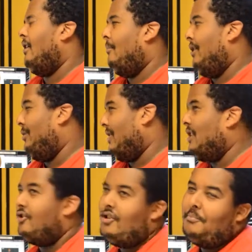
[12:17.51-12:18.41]
but you can
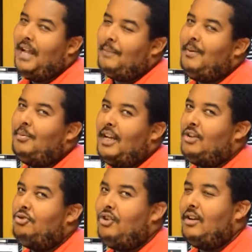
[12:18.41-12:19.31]
still treat black people like you
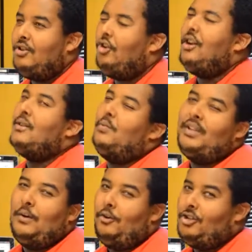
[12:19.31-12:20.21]
treated them when
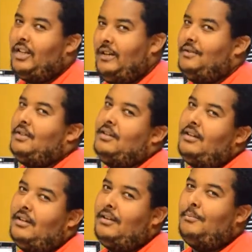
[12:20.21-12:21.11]
they were slaves,
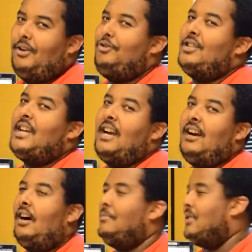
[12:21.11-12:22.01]
but you just can't
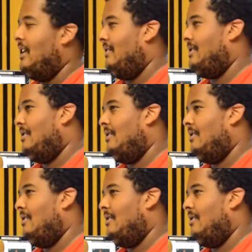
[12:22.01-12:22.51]
call them slaves.